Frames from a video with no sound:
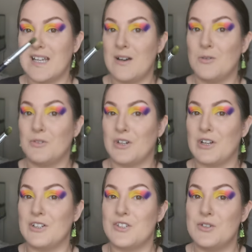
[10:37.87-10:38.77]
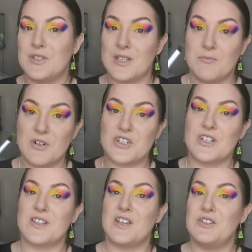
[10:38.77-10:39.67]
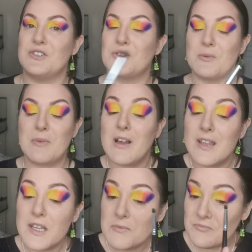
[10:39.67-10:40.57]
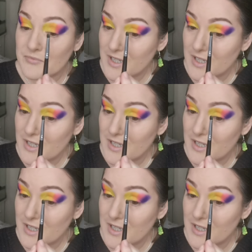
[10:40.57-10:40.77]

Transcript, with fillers: out the colours using the brushes I used to apply them.